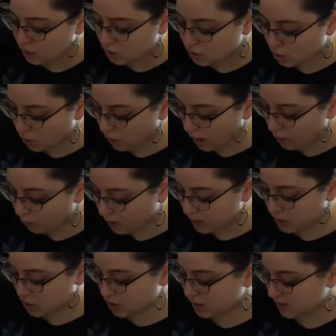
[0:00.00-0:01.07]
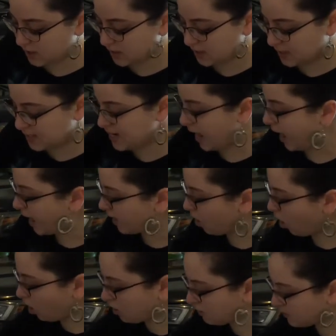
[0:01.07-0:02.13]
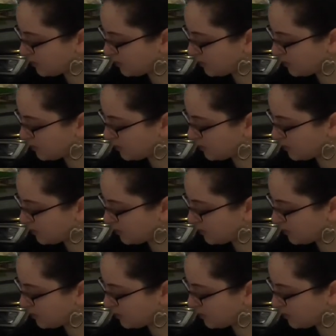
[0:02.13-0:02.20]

So I want to just tack all of